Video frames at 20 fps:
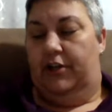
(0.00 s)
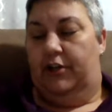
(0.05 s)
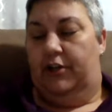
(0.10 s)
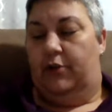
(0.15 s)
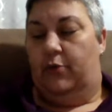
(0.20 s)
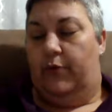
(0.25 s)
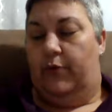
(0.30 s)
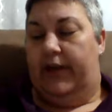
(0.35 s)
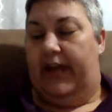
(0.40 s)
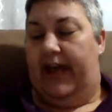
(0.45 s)

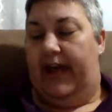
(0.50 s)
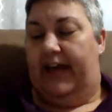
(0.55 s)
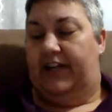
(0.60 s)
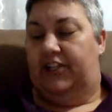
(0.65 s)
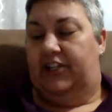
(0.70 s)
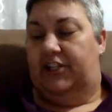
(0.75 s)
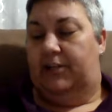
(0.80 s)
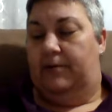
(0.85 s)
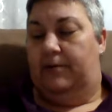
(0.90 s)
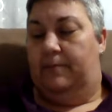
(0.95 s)
The
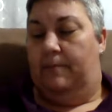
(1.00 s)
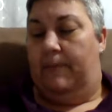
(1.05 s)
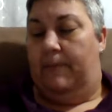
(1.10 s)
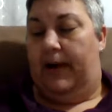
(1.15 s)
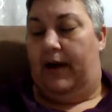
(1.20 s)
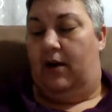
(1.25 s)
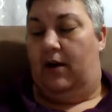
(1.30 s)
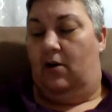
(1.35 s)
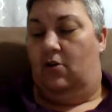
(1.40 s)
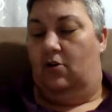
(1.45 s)
reaction
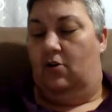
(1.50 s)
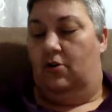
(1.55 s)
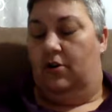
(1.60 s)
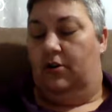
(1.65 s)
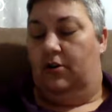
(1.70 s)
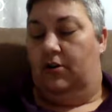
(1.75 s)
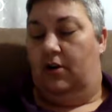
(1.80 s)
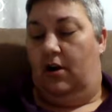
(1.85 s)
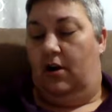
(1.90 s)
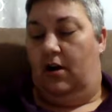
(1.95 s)
my
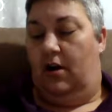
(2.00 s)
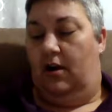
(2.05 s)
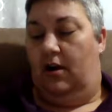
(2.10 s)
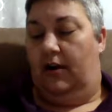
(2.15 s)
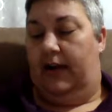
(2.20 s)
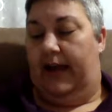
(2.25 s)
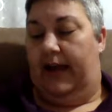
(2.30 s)
hard cock